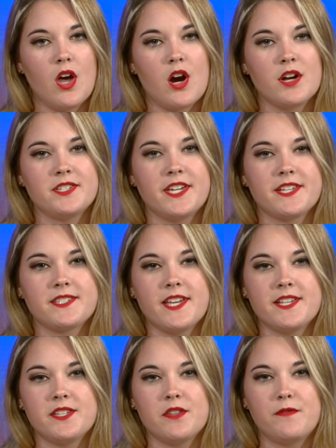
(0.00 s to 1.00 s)
RTS
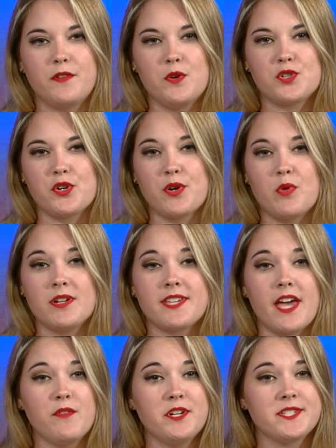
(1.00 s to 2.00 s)
says in the future it wants
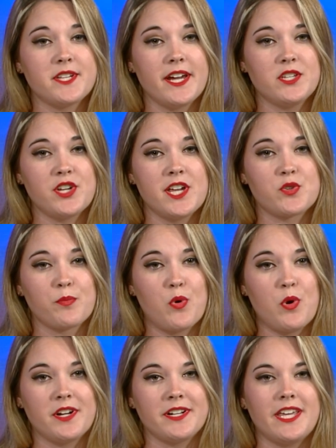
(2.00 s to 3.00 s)
every design change
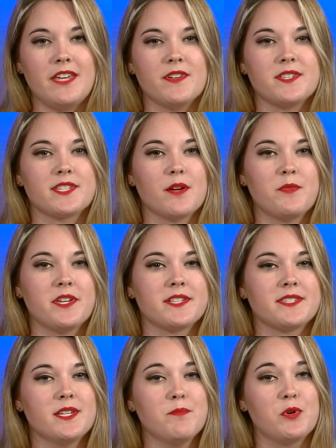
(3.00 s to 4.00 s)
reported, even something as
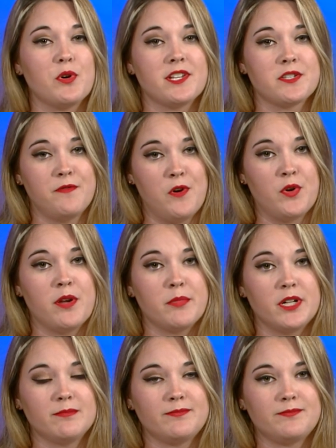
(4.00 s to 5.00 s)
simple as a phone
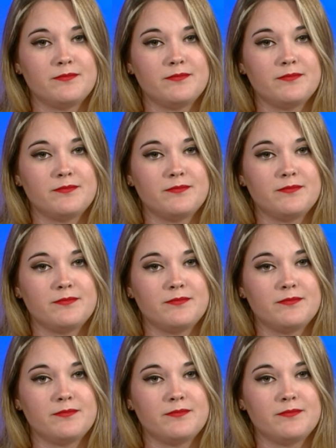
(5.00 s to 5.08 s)
number.